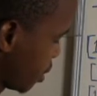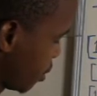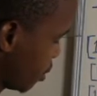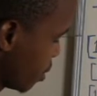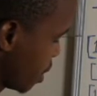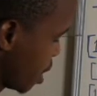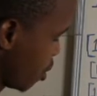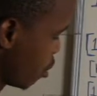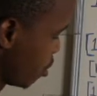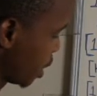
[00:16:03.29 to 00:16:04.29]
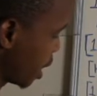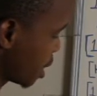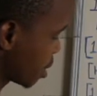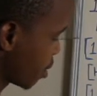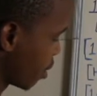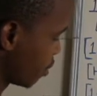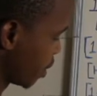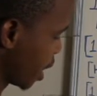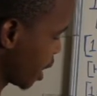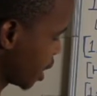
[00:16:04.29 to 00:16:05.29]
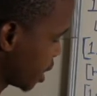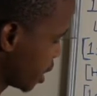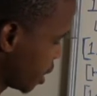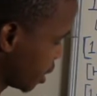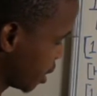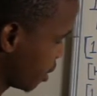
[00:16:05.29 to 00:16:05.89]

So the noble gas configuration